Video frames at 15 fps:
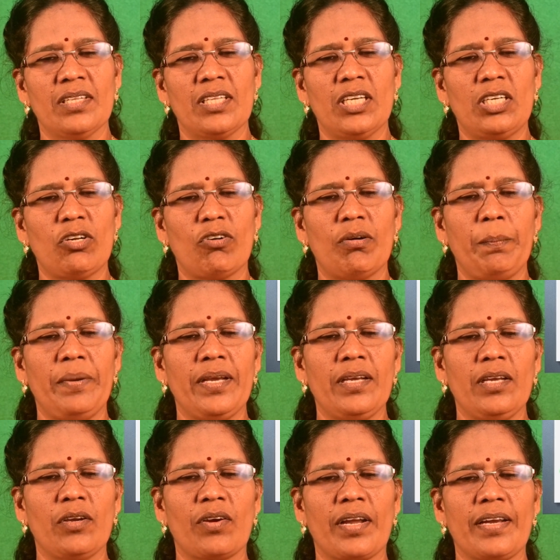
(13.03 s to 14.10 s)
The
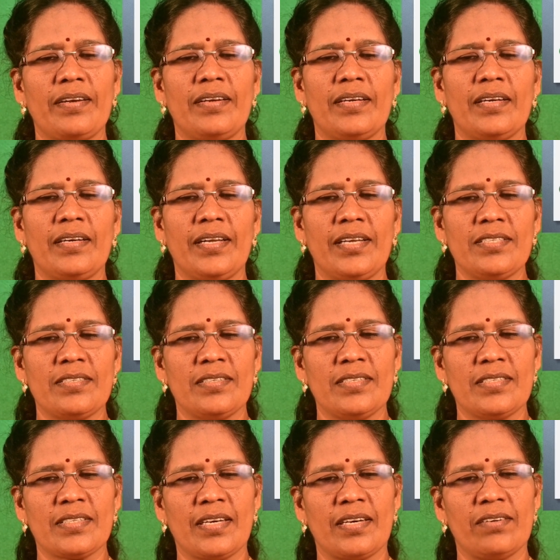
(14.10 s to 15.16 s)
topic United
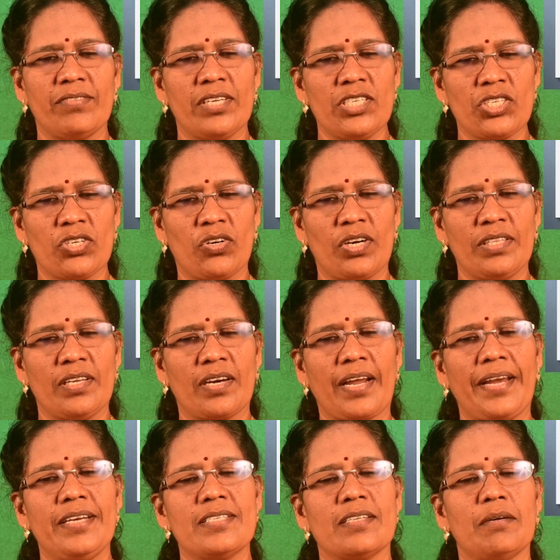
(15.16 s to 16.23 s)
Nations Convention on the
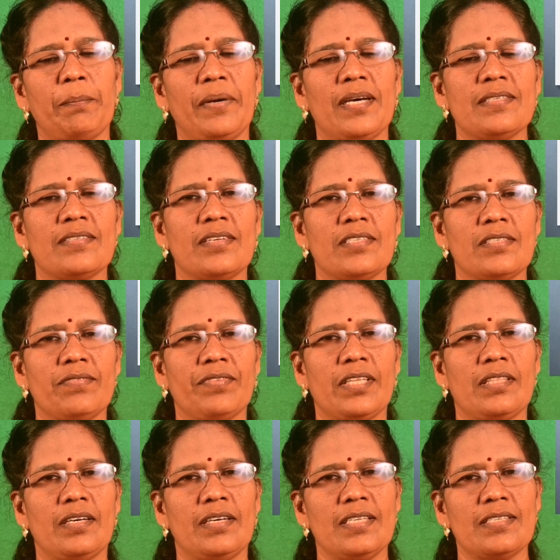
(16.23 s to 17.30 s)
Rights of Persons
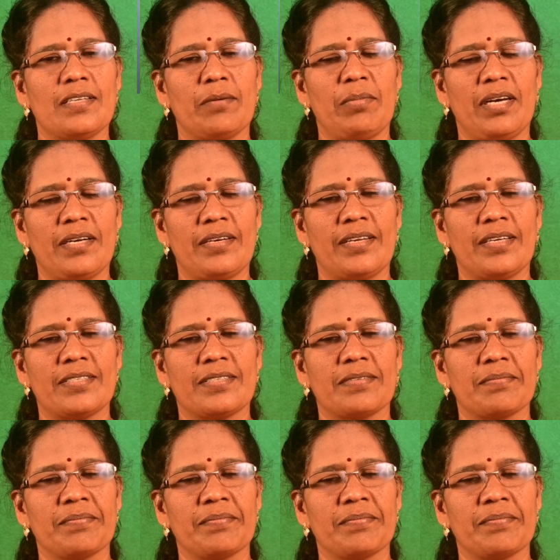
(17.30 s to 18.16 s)
with Disabilities.